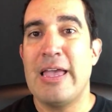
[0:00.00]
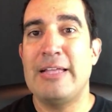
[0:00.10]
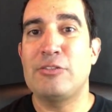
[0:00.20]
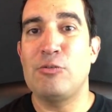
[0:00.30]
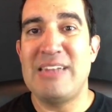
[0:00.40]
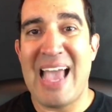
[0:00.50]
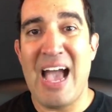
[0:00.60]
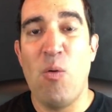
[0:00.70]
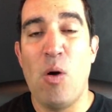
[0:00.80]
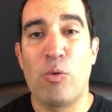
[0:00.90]
And so
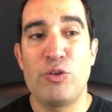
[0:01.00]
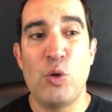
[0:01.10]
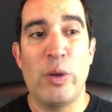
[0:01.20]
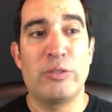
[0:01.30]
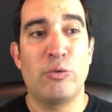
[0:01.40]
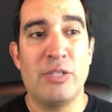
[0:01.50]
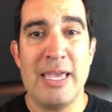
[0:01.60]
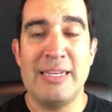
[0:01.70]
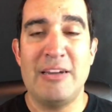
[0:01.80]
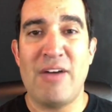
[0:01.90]
now what we're doing is we're
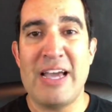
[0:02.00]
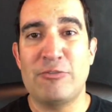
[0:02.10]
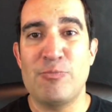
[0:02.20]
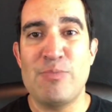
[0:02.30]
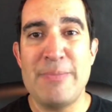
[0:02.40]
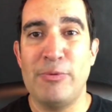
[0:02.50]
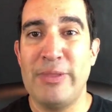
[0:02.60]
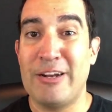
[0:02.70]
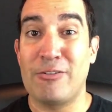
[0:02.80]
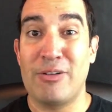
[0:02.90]
taking advice from
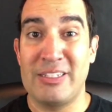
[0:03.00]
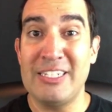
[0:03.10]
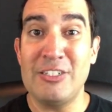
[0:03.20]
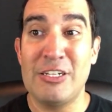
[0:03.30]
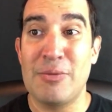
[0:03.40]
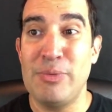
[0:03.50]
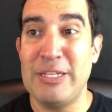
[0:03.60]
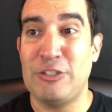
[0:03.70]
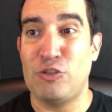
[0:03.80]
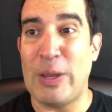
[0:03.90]
people that are essentially
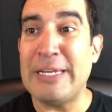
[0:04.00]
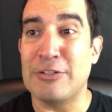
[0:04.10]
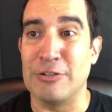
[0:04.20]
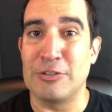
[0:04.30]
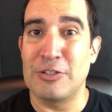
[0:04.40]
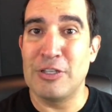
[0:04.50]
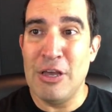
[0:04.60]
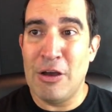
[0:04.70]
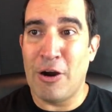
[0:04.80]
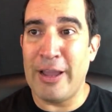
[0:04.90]
complete strangers,
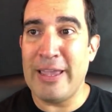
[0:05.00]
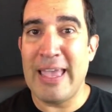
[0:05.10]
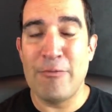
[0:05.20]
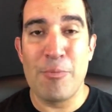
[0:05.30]
all right?